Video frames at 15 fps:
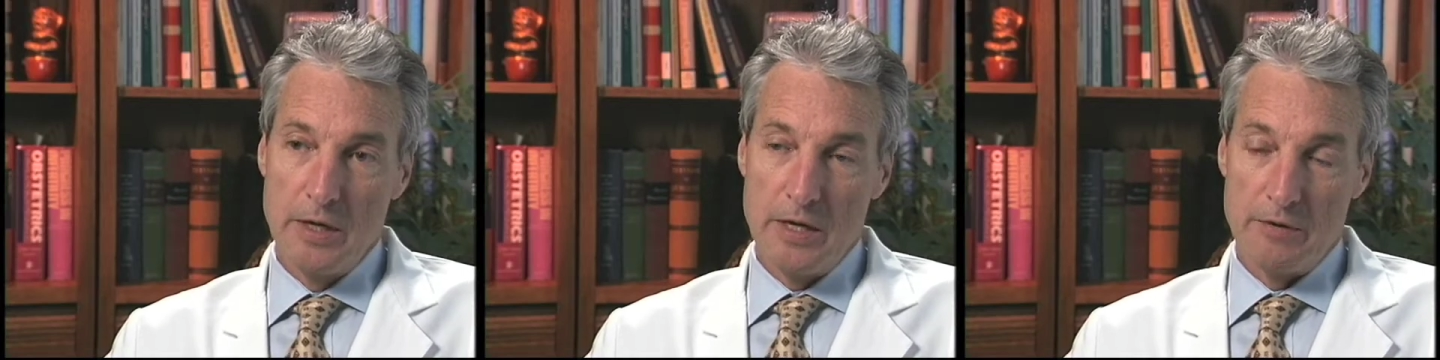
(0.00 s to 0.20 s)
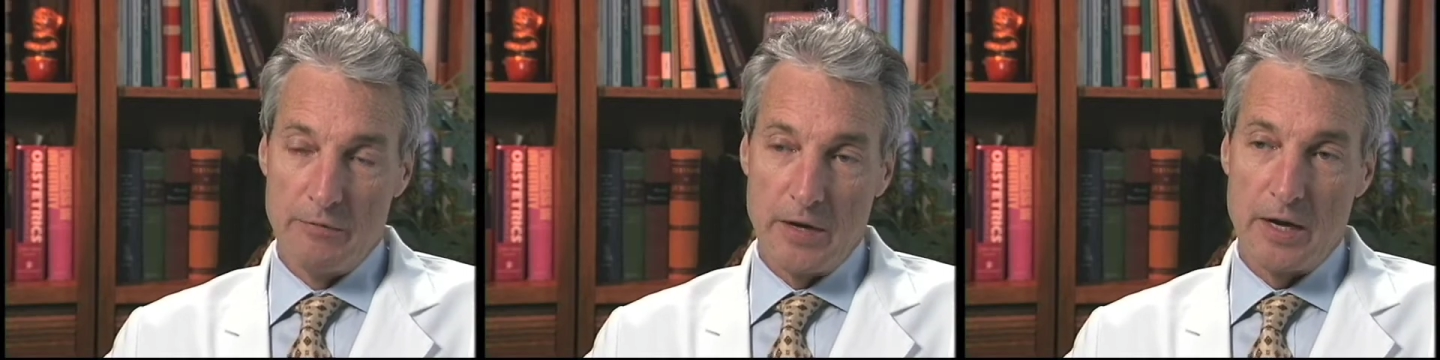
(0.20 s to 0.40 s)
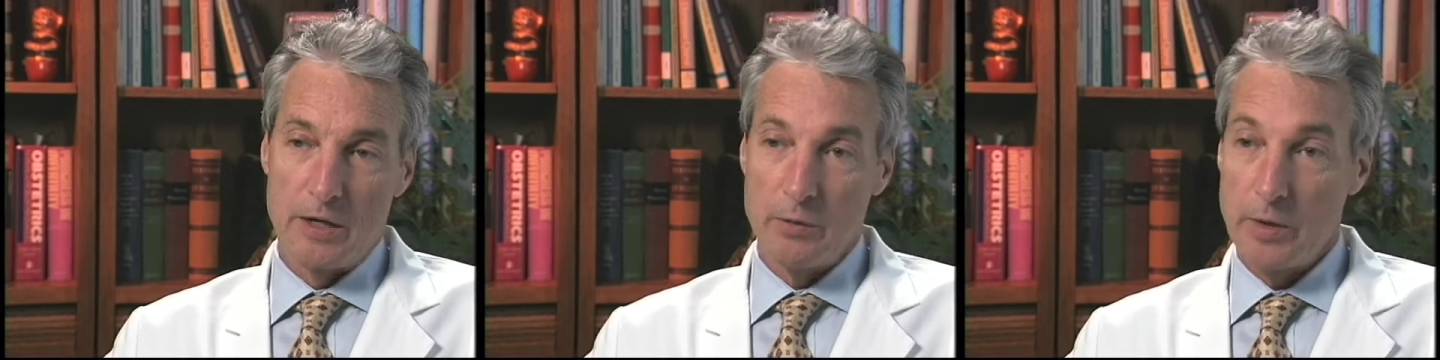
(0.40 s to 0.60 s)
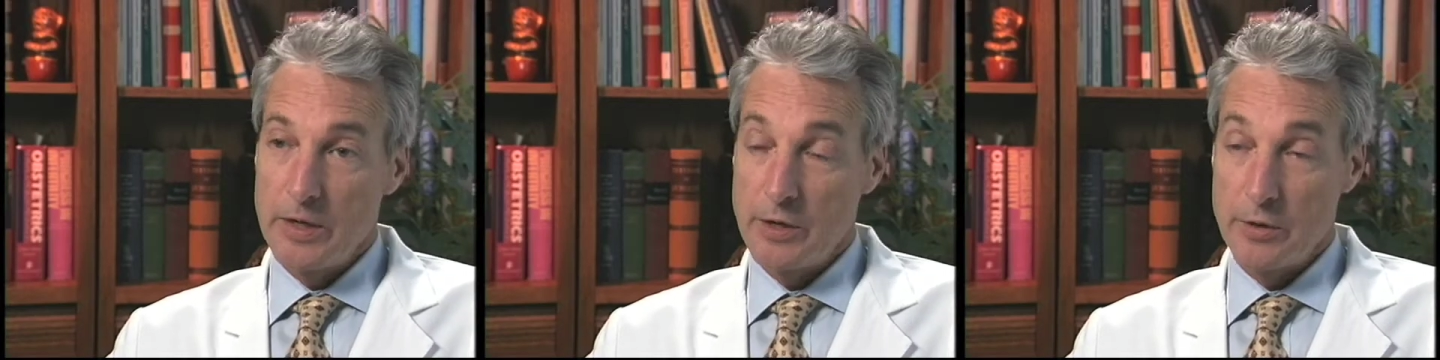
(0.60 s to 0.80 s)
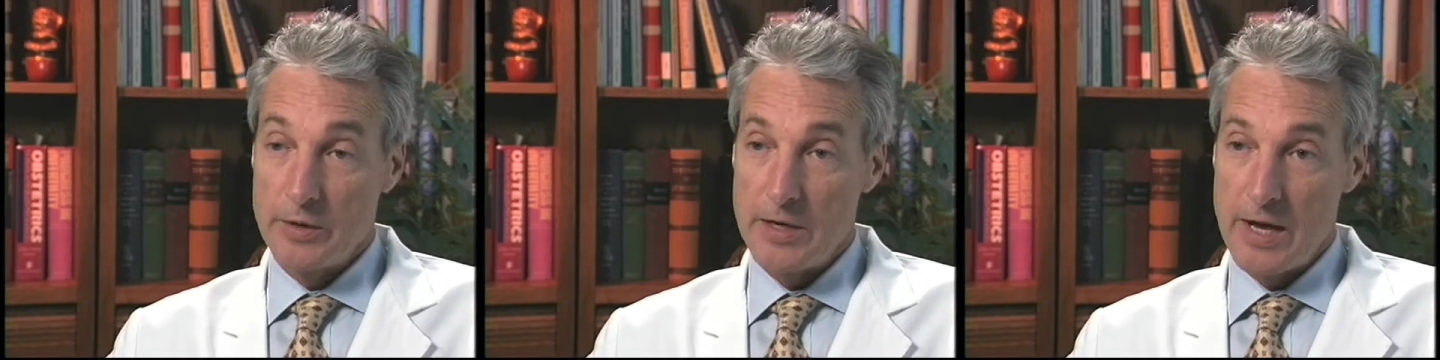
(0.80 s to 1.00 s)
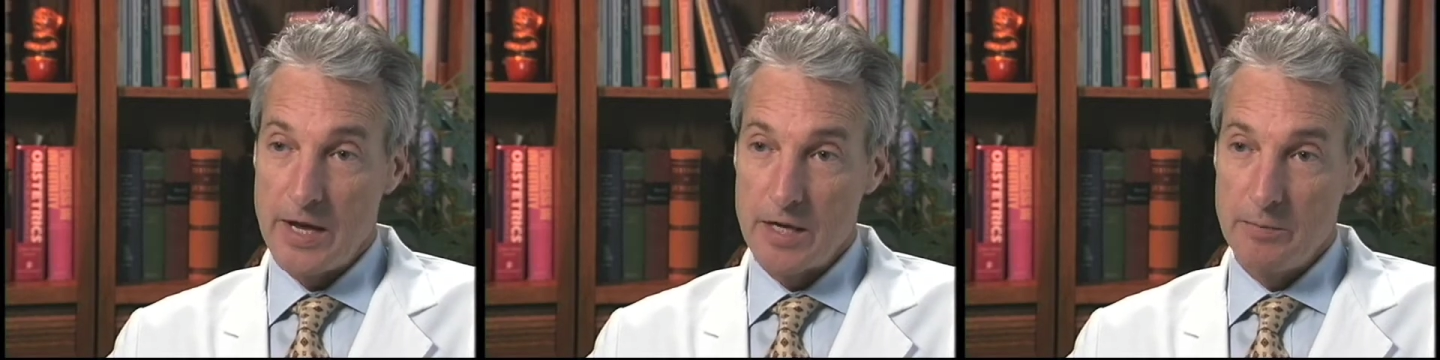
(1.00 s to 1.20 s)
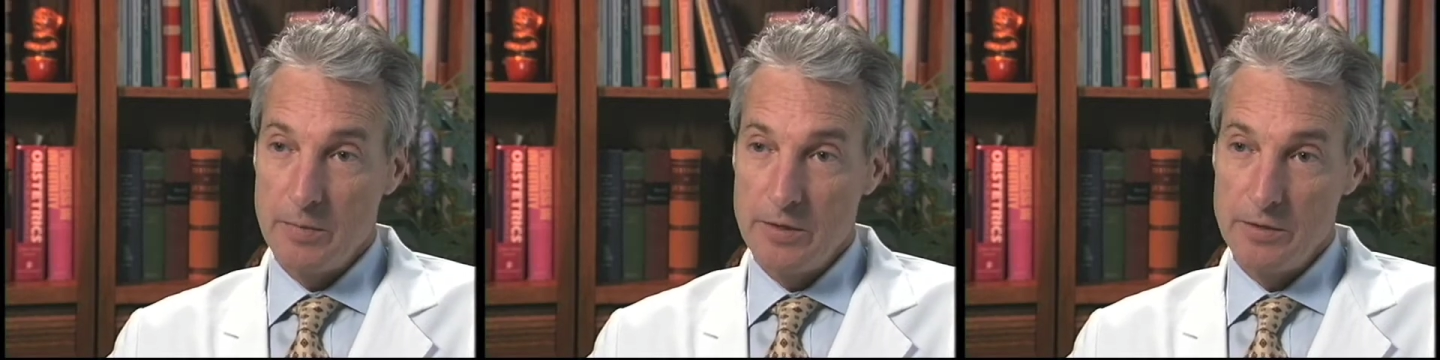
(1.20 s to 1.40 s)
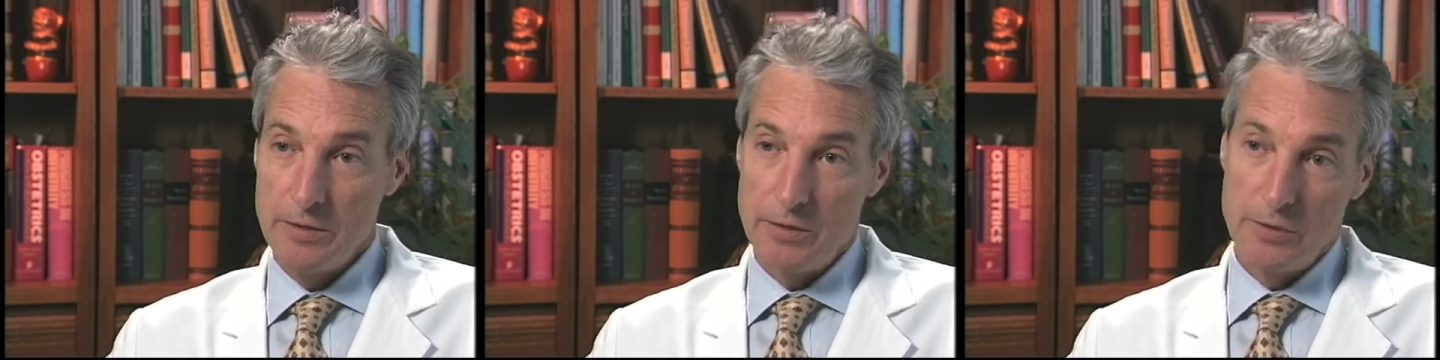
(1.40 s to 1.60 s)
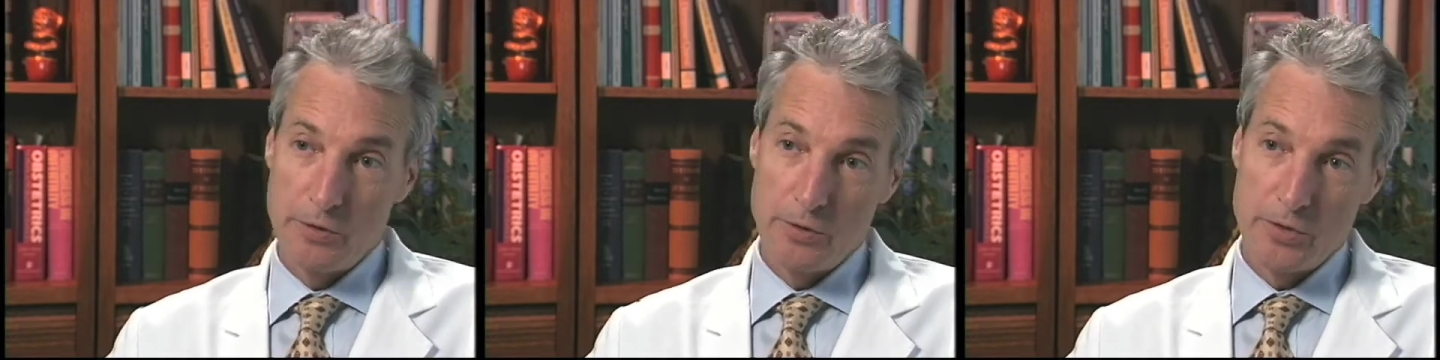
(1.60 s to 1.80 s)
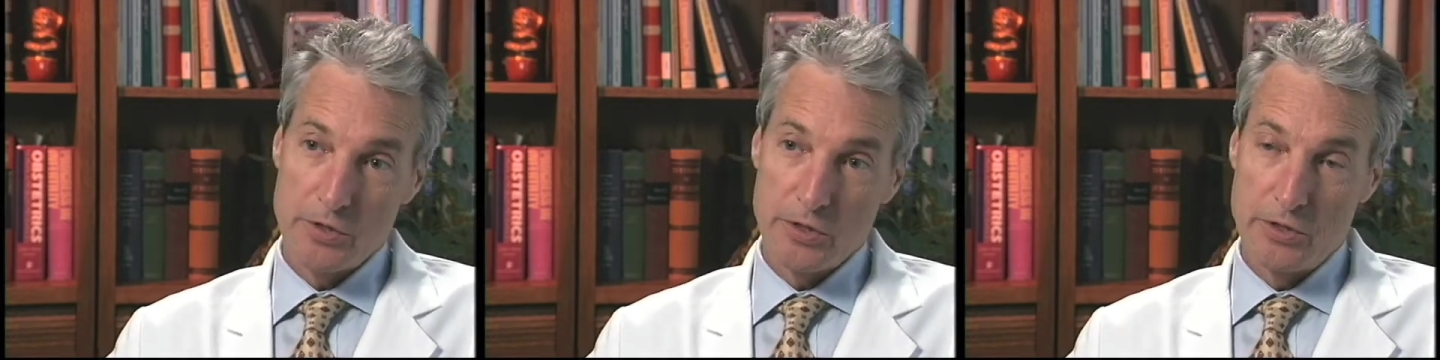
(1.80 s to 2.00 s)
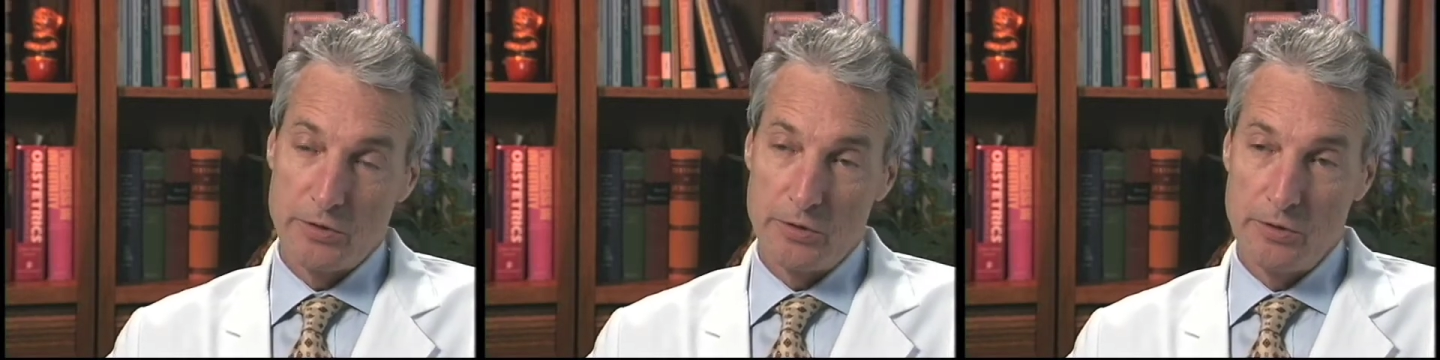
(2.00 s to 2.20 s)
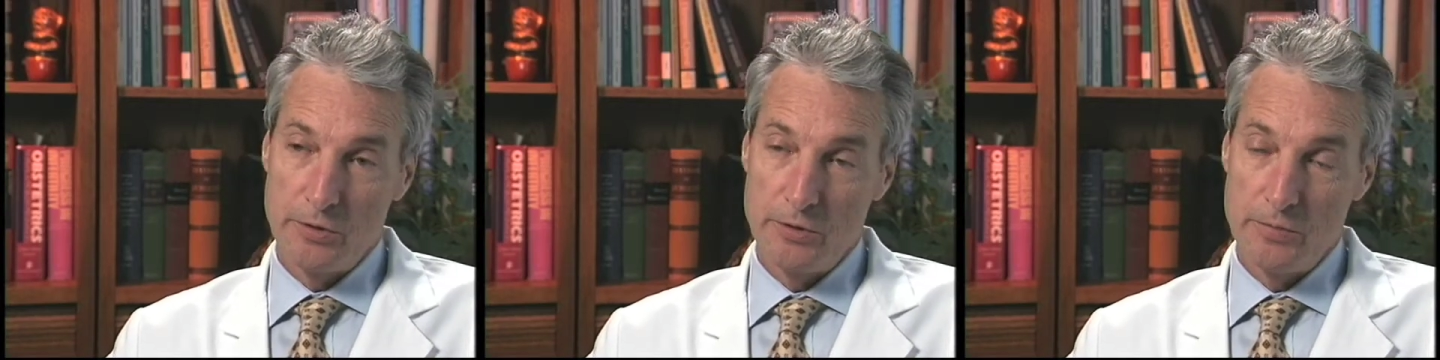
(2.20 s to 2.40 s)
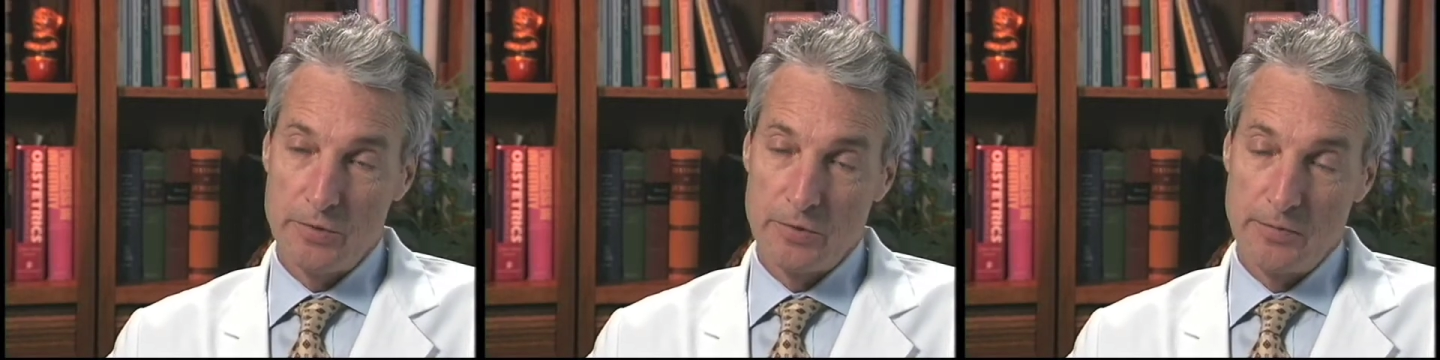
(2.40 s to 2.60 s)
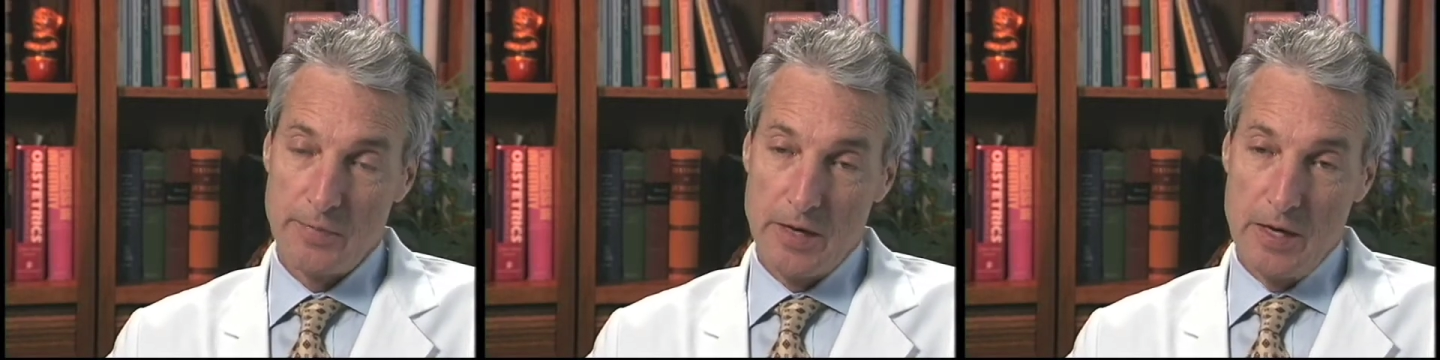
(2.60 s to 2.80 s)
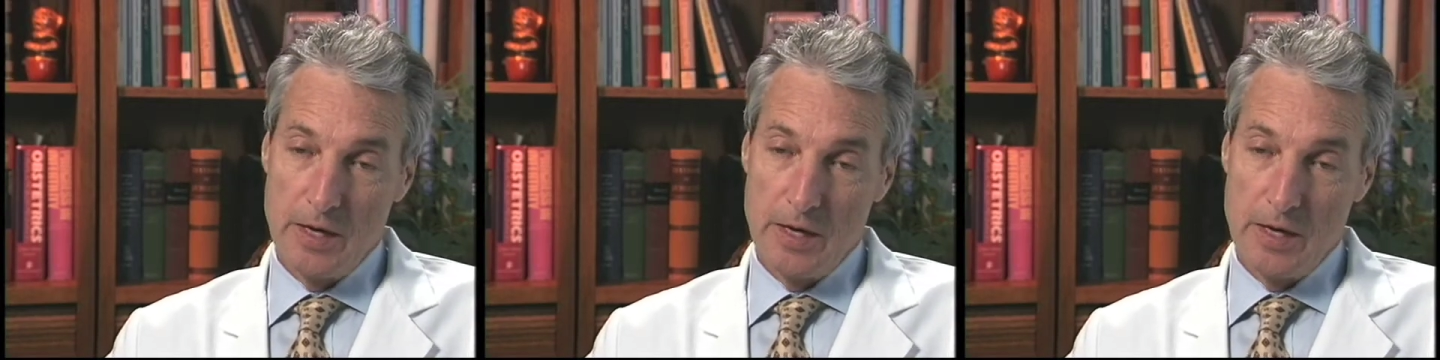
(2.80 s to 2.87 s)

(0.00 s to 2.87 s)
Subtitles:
evaluate her anatomy, the uterus and the tubes,